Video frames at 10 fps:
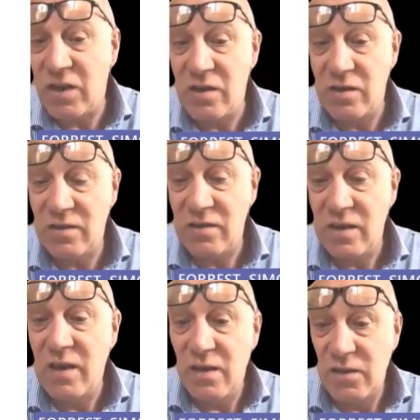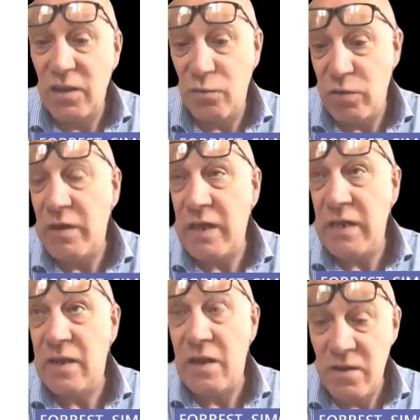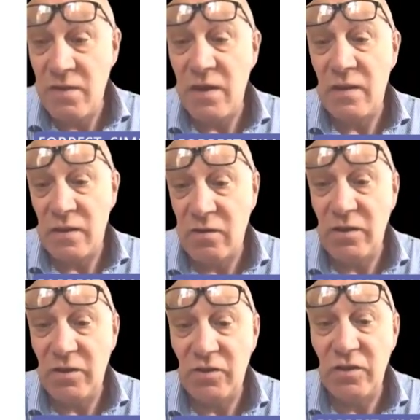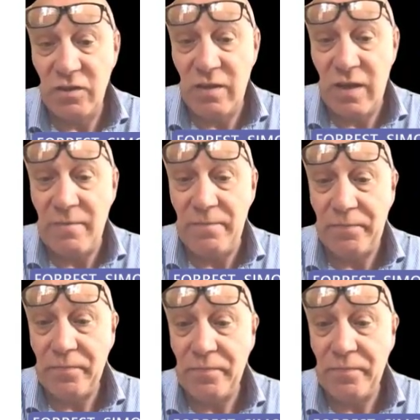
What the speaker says: returners, that will need another college to do that.